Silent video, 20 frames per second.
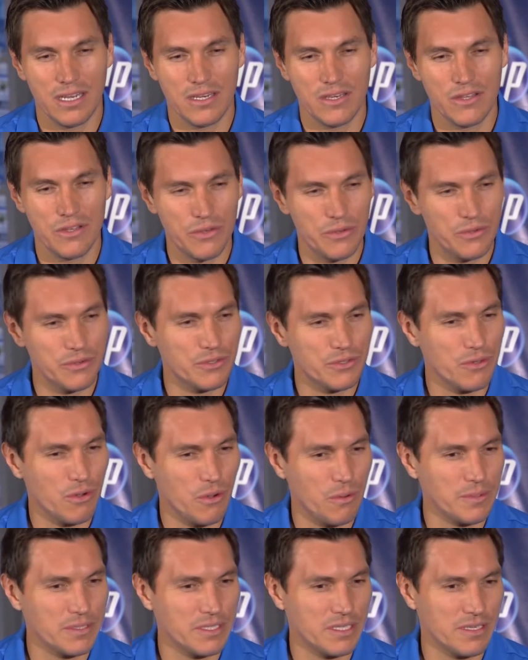use
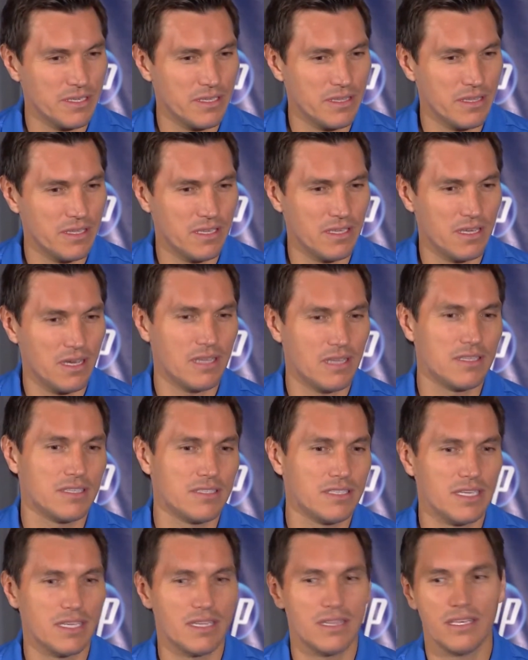obviously the
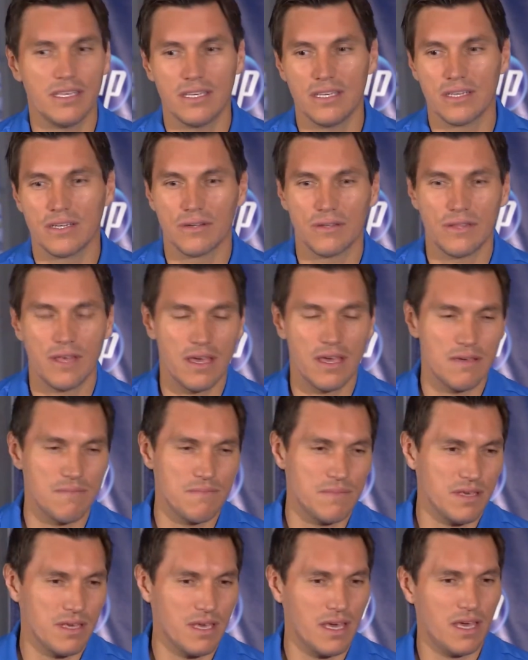D League or the
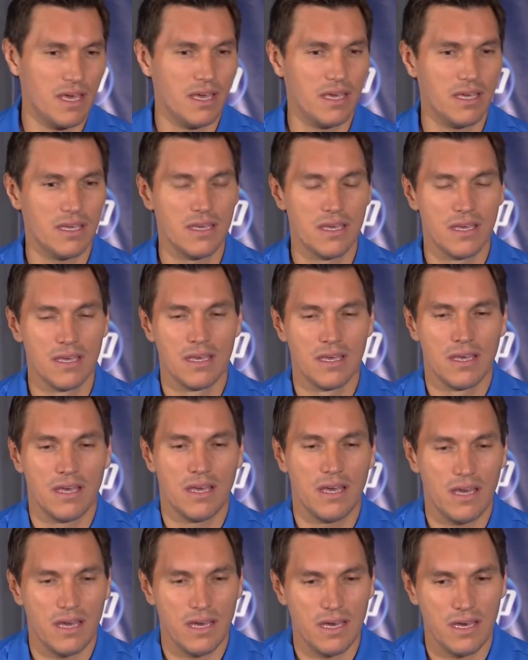NBA
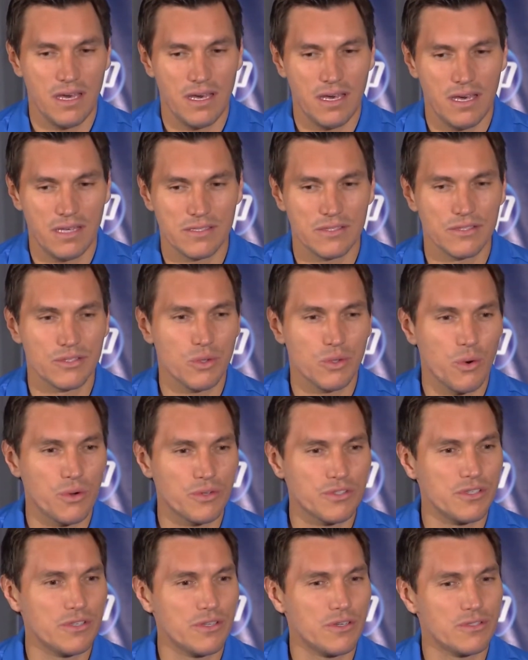as a
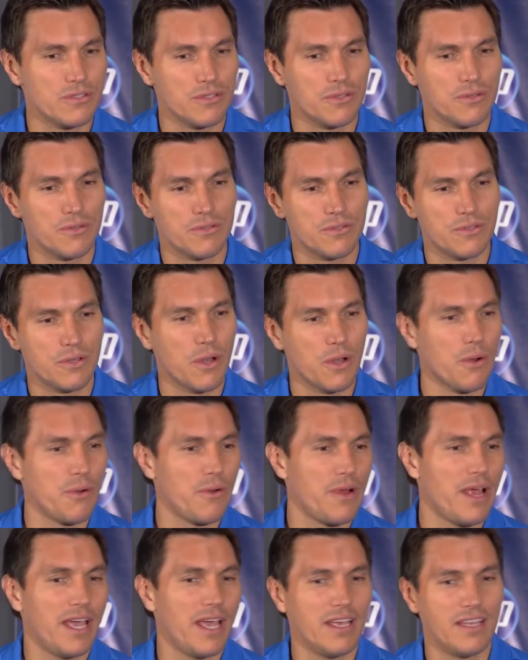source, you know, to
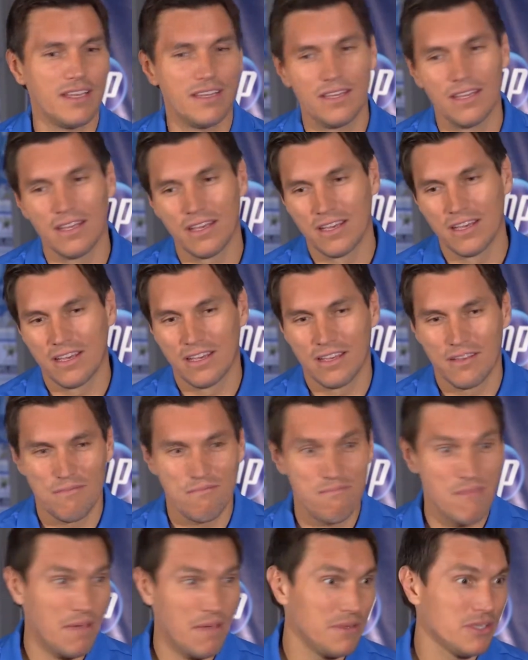create
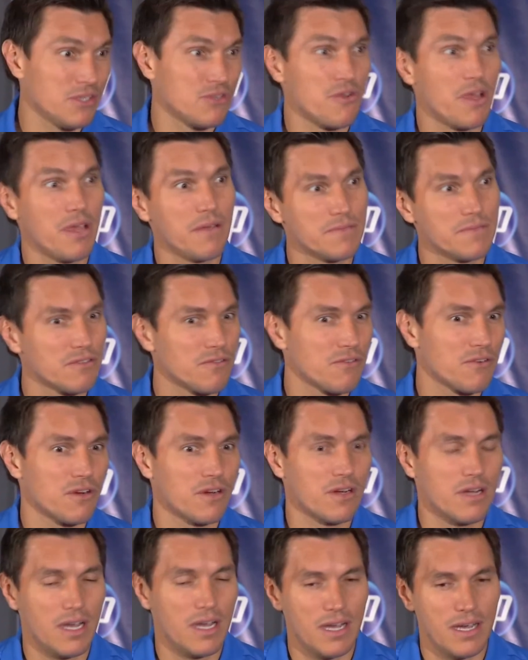maybe dreams
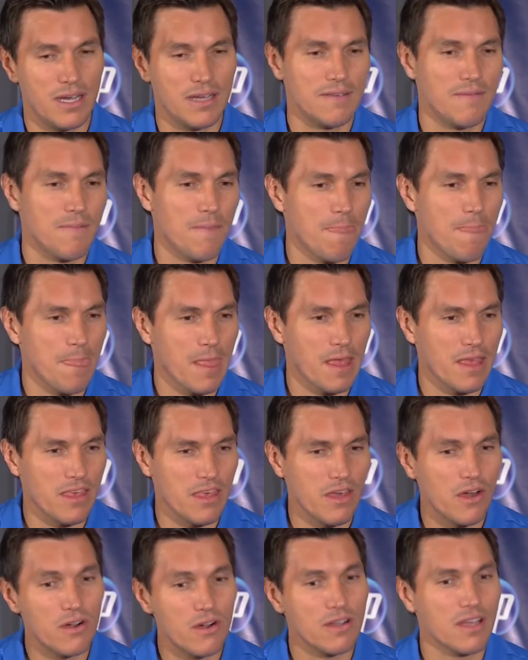for
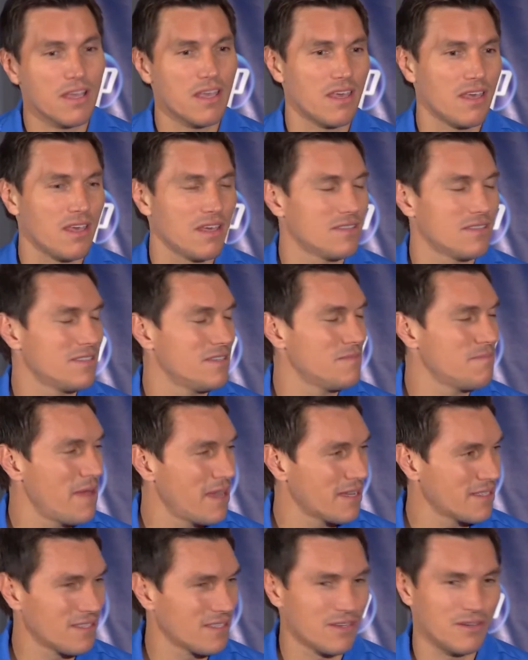young kids in
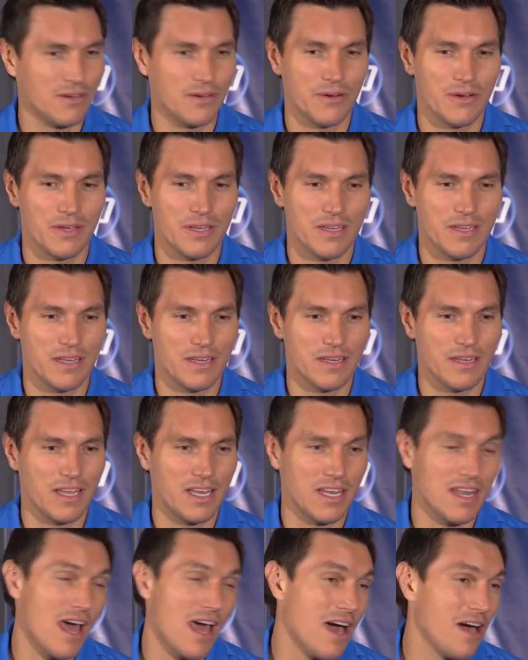Mexico.
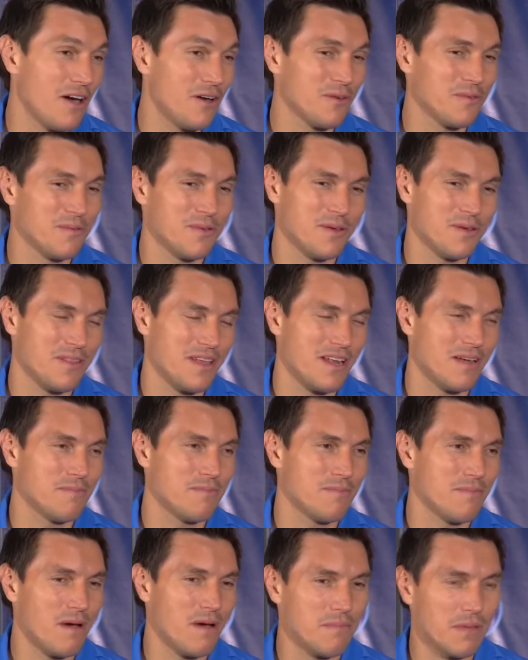And now, you know, that
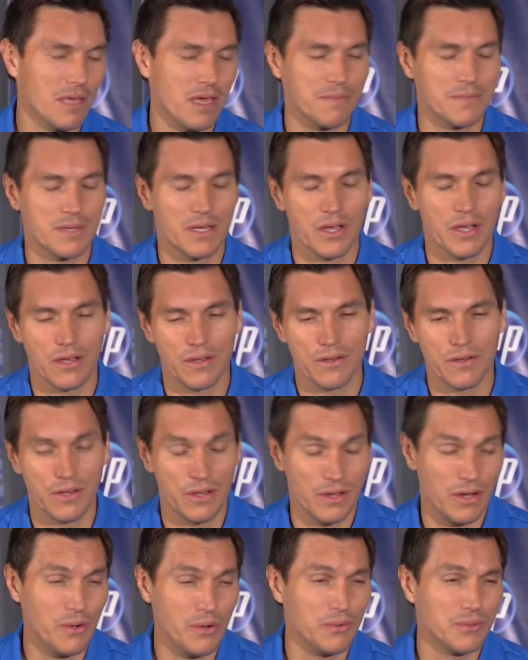I'm becoming a
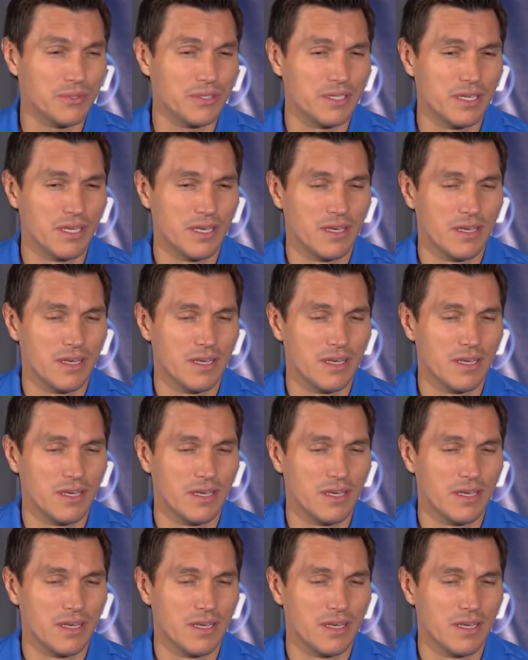coach,